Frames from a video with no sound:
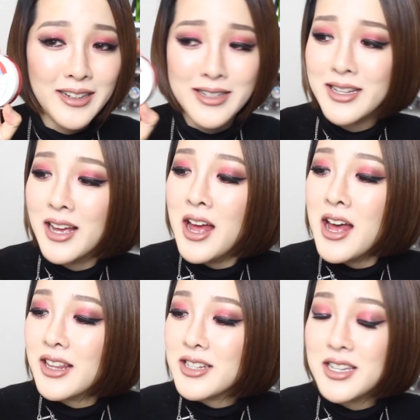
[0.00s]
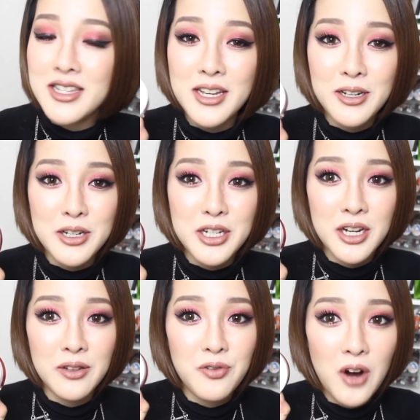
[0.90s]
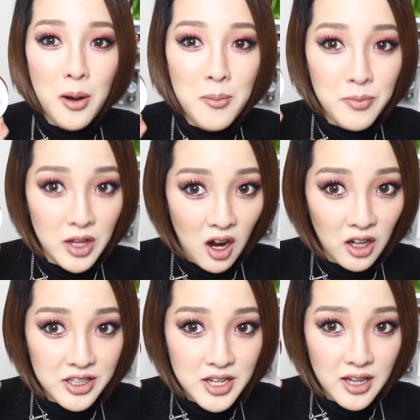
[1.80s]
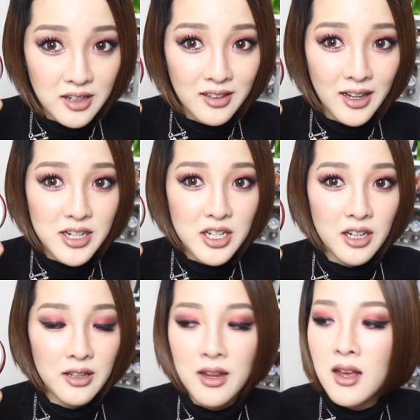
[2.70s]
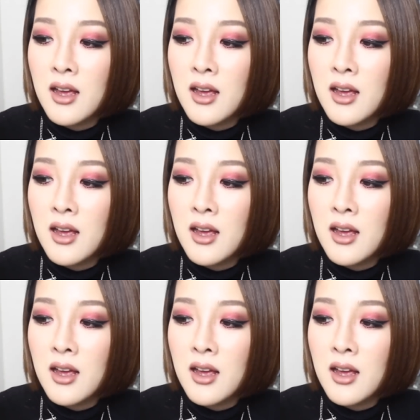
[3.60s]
is the CC cushion from the holiday collection.